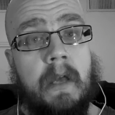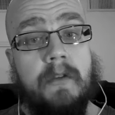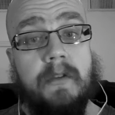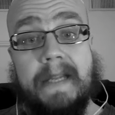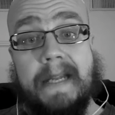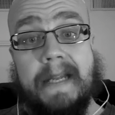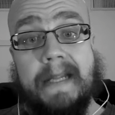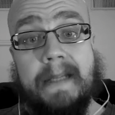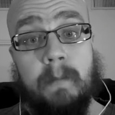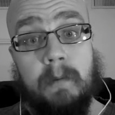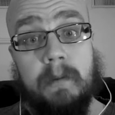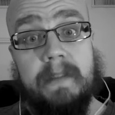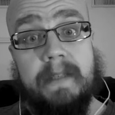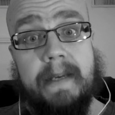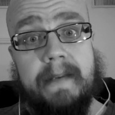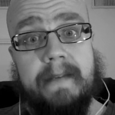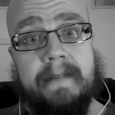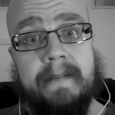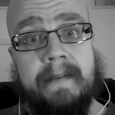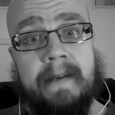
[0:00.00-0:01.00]
So that will
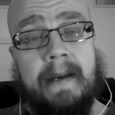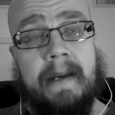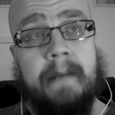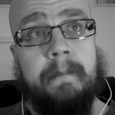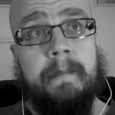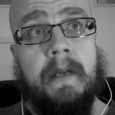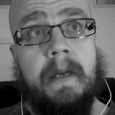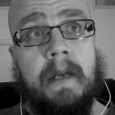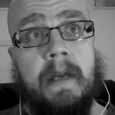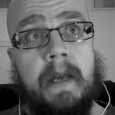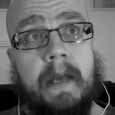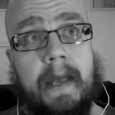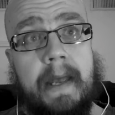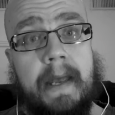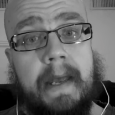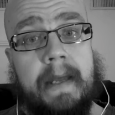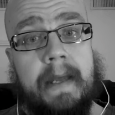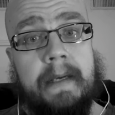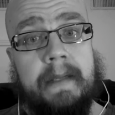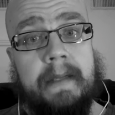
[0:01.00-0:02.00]
take time and